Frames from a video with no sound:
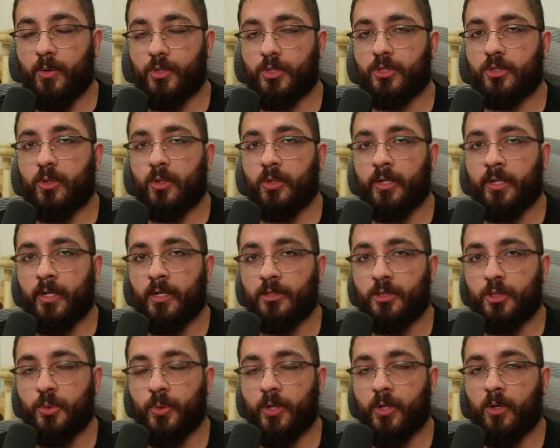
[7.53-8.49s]
I was scrolling
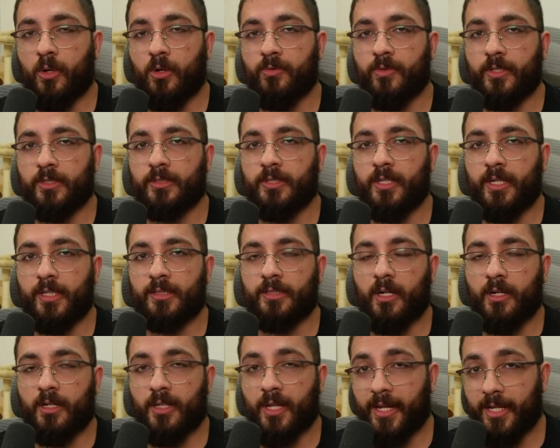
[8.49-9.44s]
on Twitter over
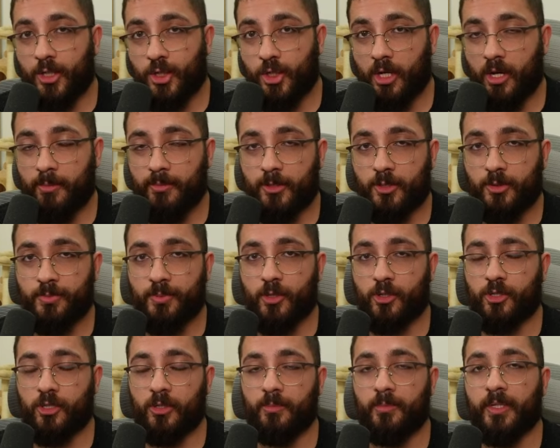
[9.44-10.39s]
TikTok like a jobless
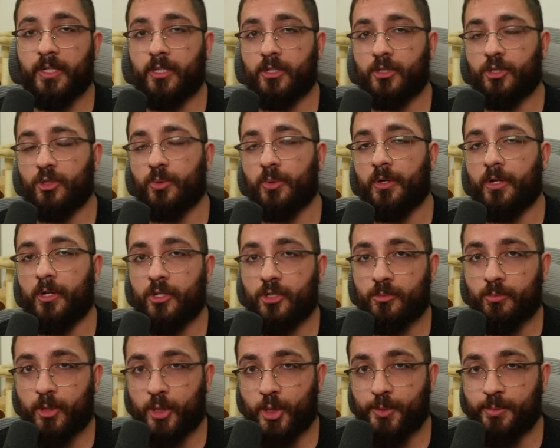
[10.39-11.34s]
person because Twitter
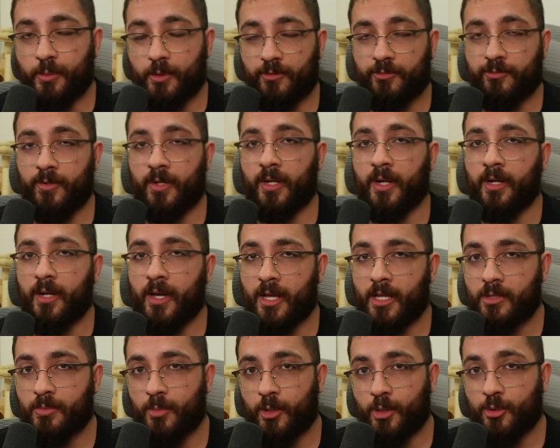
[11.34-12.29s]
is much more fun and
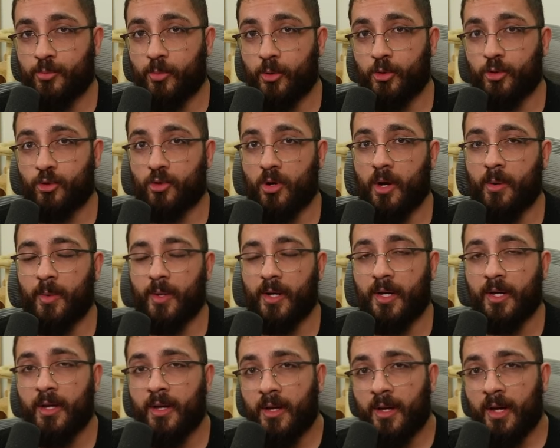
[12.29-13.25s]
has much more
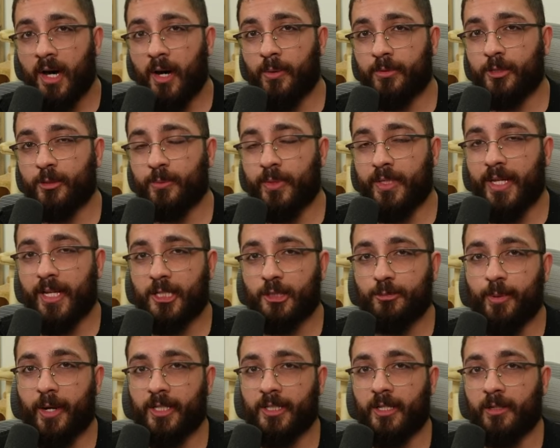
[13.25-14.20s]
drama. I wasn't really
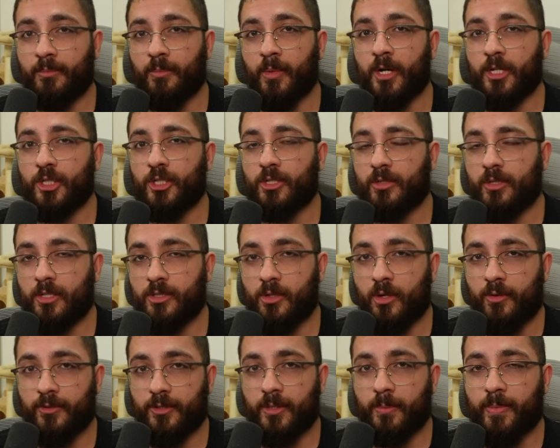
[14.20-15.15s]
expecting much because
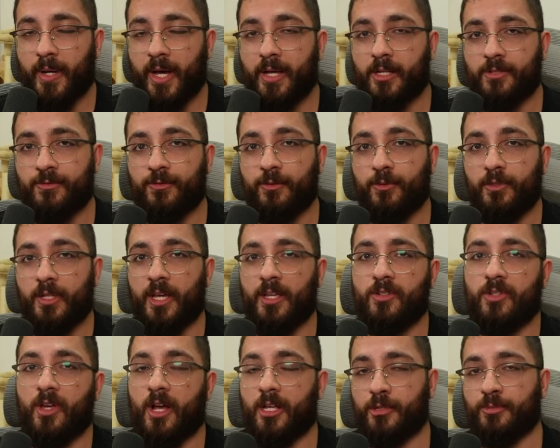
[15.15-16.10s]
over the past few
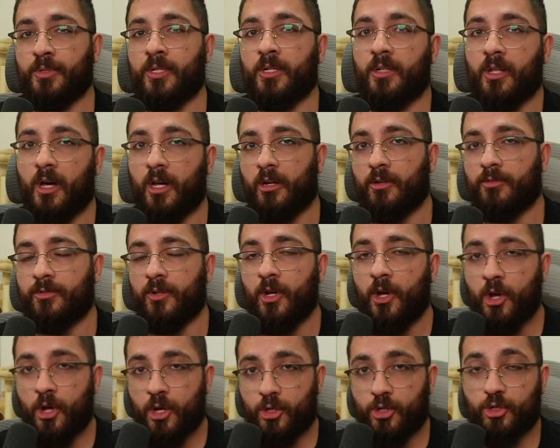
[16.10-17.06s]
days, there has been a lot of
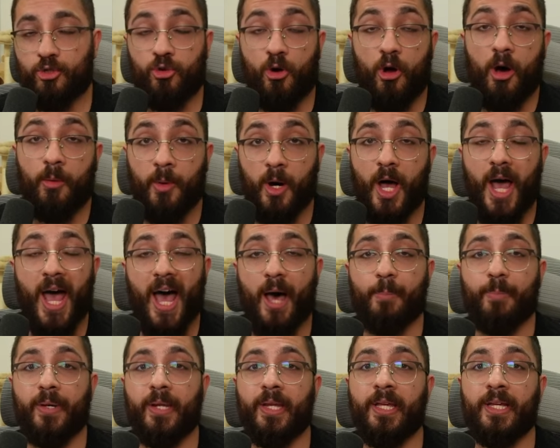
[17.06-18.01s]
drama
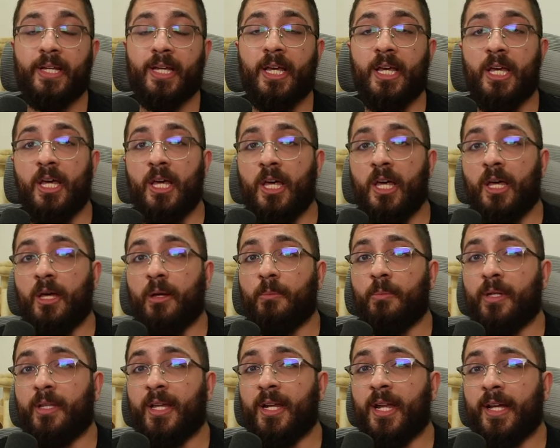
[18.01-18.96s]
happening.
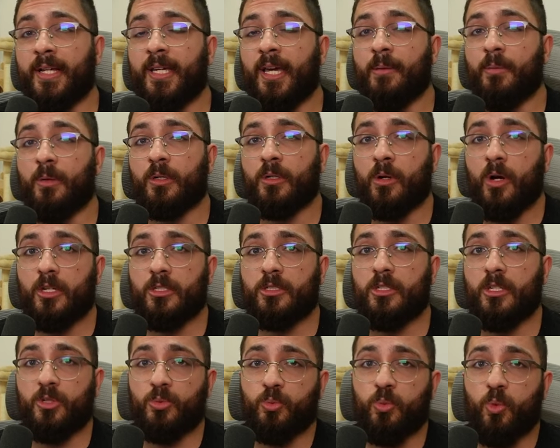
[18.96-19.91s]
But then I came
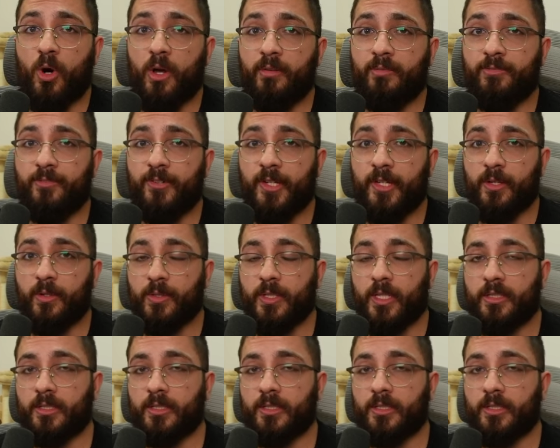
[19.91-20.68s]
across this one video